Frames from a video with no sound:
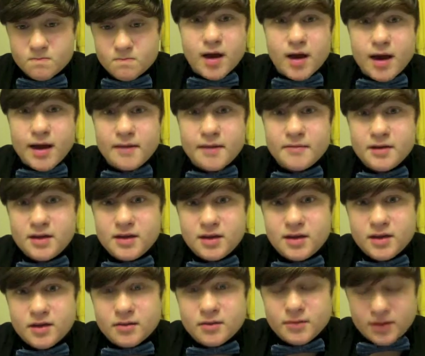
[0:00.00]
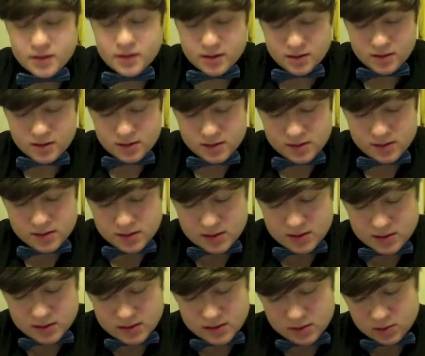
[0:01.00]
Here, because this is one of
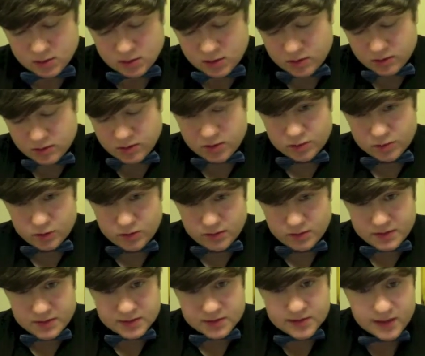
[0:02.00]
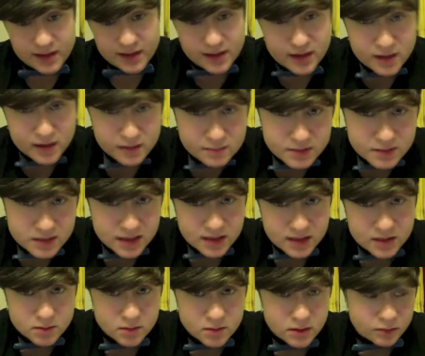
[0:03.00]
the rooms with the best lighting besides my
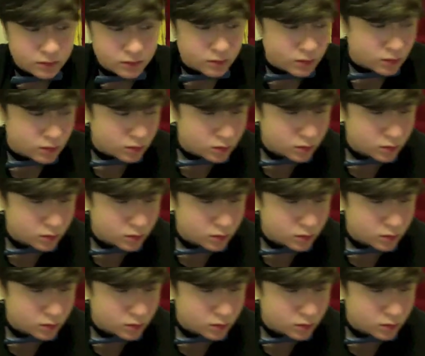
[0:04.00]
room.